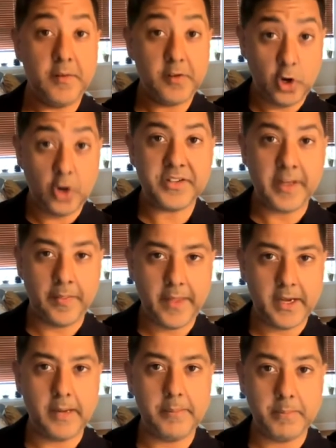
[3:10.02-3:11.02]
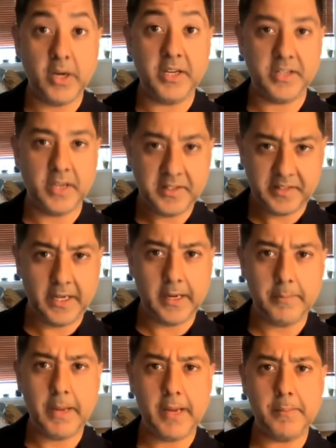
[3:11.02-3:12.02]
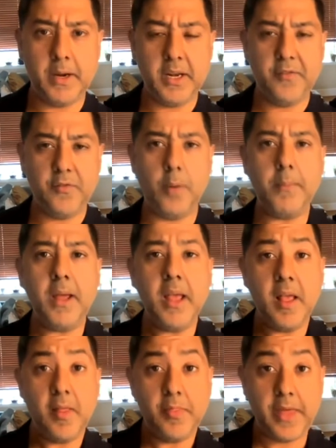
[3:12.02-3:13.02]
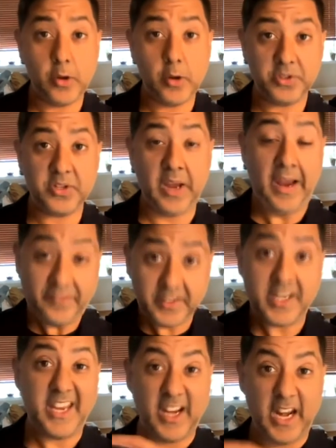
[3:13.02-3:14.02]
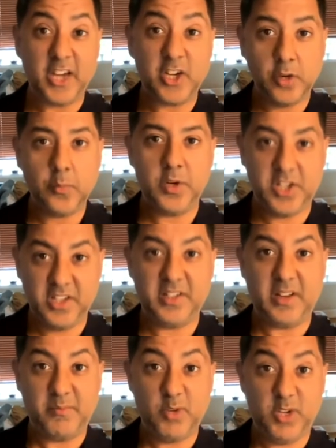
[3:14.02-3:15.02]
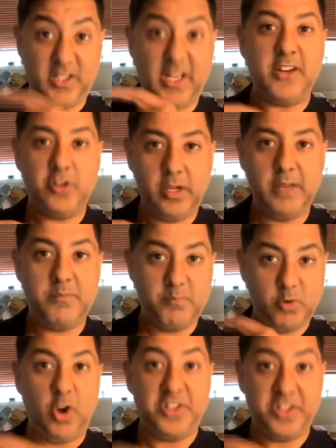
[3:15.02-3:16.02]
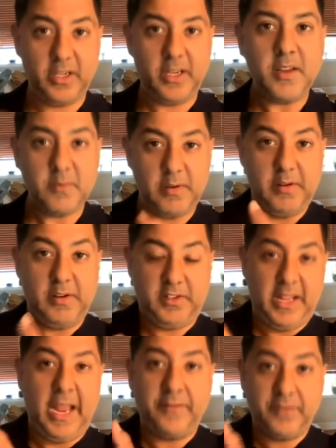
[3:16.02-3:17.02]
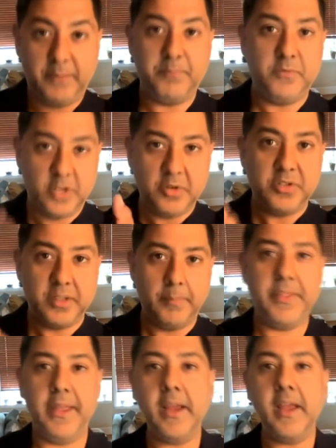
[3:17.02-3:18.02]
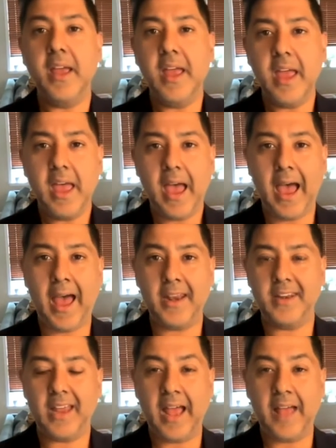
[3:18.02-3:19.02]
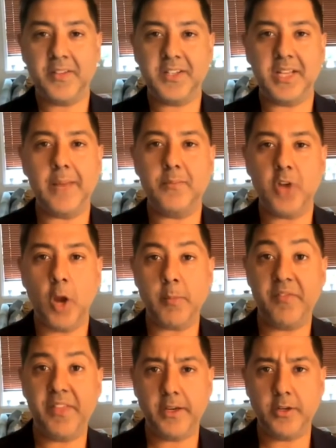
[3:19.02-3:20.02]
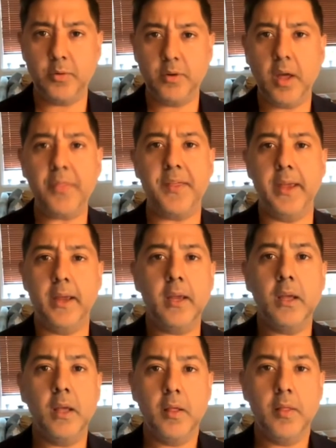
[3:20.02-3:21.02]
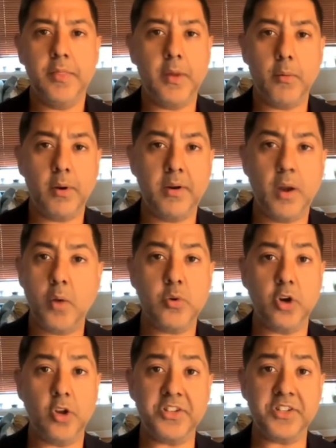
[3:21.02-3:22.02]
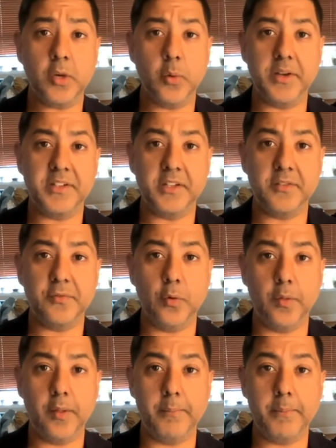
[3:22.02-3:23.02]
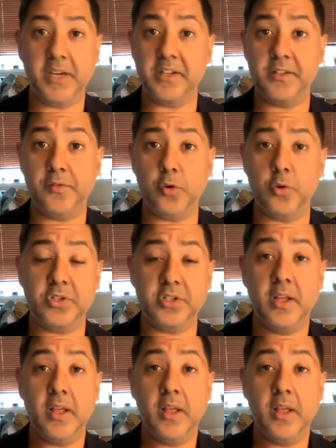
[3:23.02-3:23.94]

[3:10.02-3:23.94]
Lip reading: content they can monetize, they can make money from. They also have to take an action, which is actually costly because they have to do something. And at the same time, if they do nothing, there are no consequences for them because, of course,